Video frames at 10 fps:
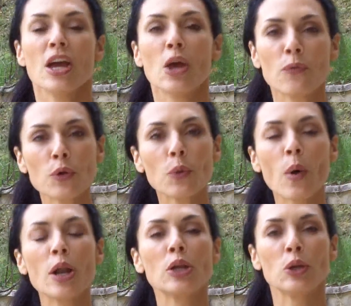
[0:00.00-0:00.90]
If you're
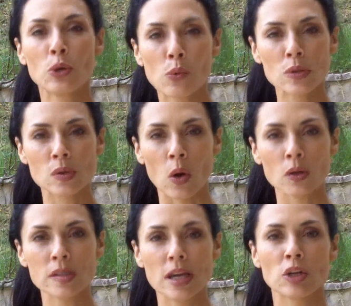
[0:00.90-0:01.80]
wanting new
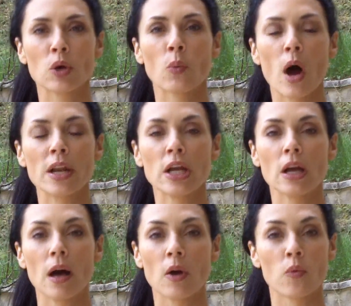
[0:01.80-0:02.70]
results and you're
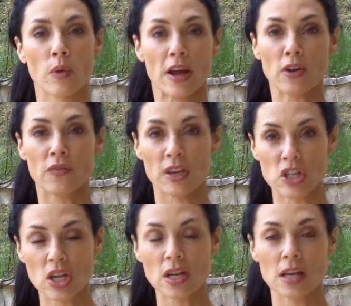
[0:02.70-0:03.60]
wanting a greater
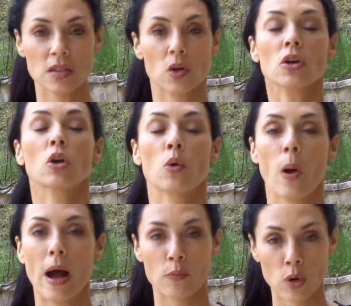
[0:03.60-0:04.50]
vision, it's going to
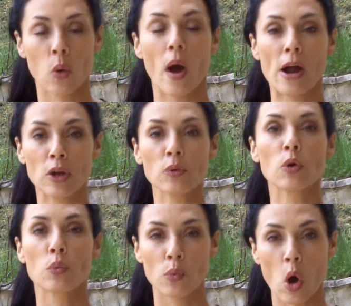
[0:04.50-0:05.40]
require you
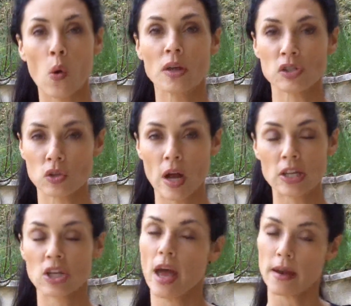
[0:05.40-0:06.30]
to grow and
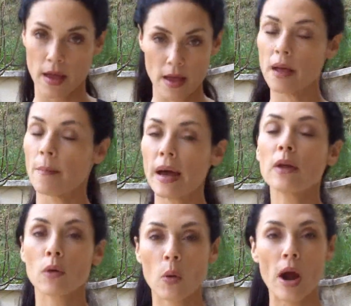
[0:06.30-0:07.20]
stretch, and it
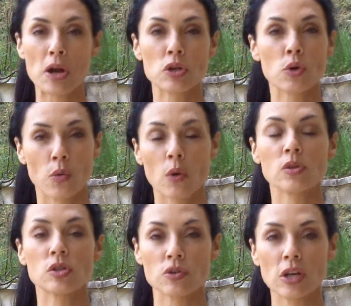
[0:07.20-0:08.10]
might require you to grow
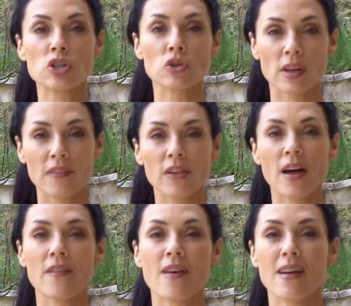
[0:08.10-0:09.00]
and stretch your
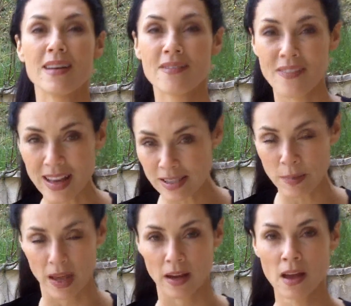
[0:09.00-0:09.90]
level of
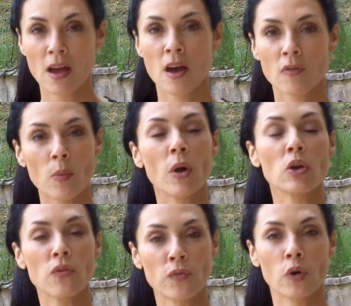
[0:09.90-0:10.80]
investment from
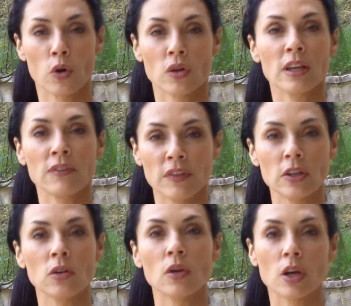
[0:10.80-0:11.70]
what you currently
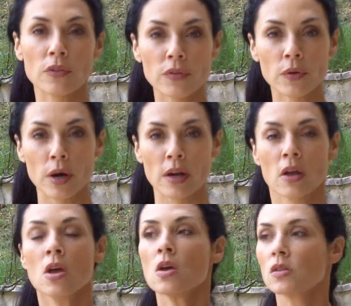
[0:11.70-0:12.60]
feel you can
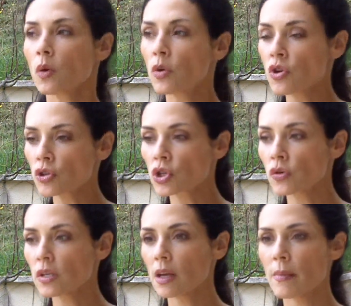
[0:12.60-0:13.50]
afford. So, when you're
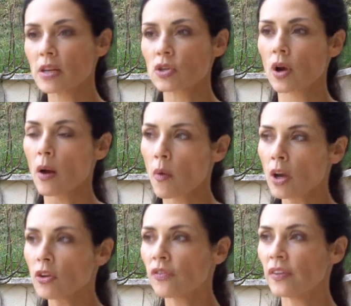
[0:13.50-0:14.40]
choosing a mentor, I
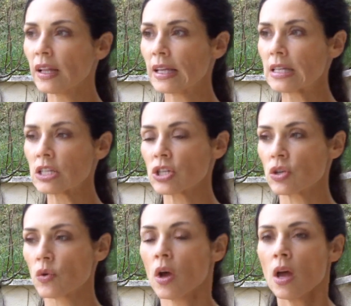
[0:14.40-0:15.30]
want you to feel
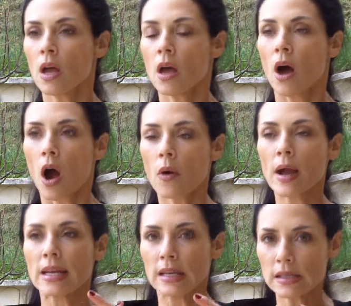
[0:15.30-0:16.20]
into all
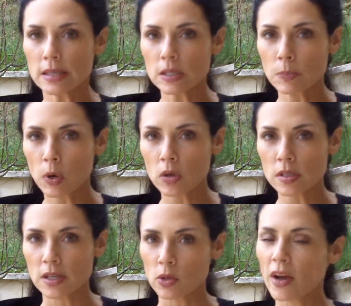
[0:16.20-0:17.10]
right, is this
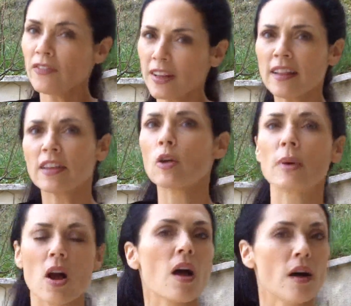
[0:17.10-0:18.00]
person, do I feel a little
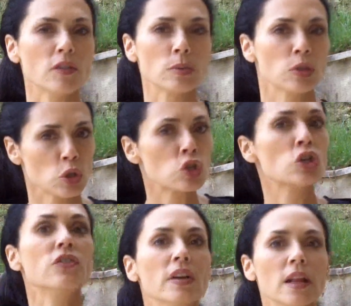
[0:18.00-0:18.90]
bit uncomfortable? You
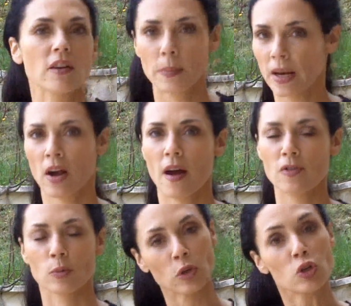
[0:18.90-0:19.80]
should feel a little bit
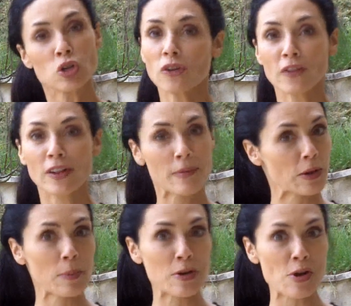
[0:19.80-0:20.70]
uncomfortable. You should feel a
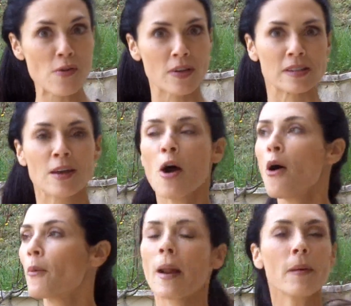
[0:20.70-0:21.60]
little bit nervous.
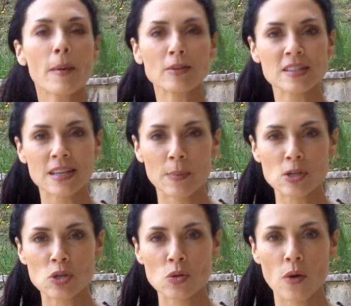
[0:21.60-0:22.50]
When I'm about to step
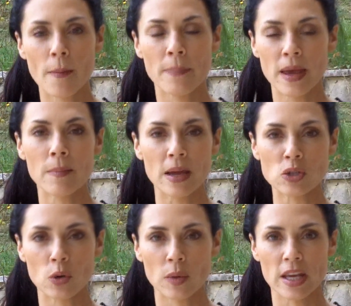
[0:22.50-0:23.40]
into a big
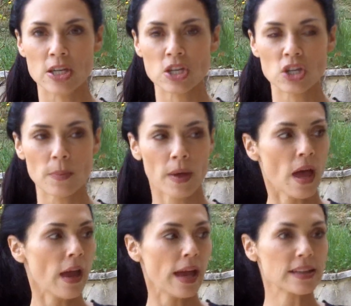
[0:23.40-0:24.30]
mentor relationship,
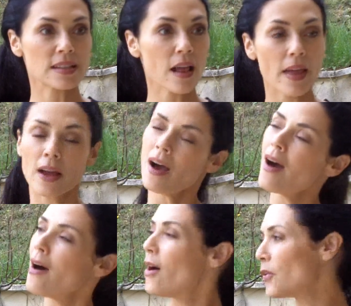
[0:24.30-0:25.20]
it's not like,
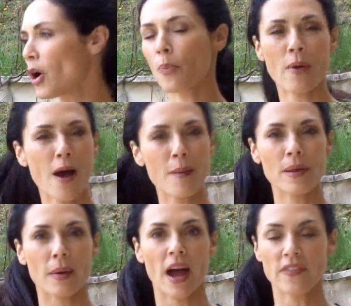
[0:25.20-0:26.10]
oh, no
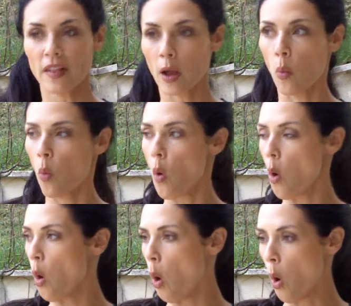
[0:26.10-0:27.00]
problem. I feel like,
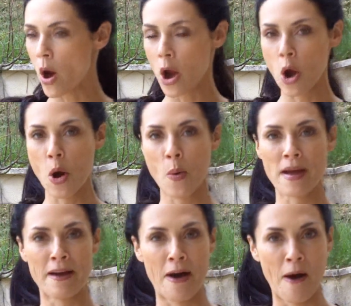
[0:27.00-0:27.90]
whoa, here
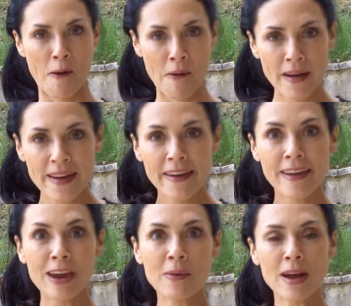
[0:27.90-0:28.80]
we go.
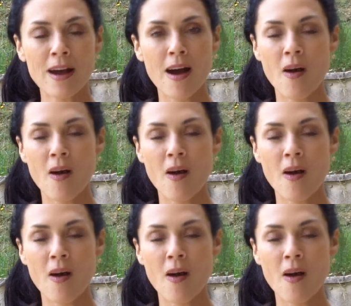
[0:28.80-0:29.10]
Here we go.